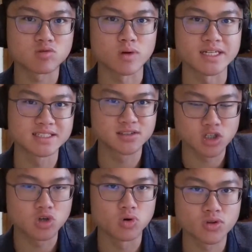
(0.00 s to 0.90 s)
What is the
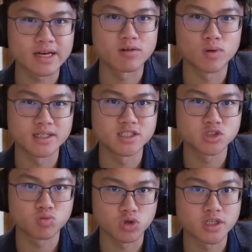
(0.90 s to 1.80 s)
goal that one
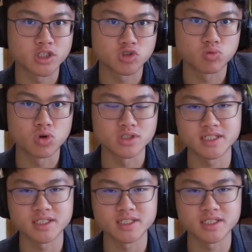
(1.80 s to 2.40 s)
is working towards?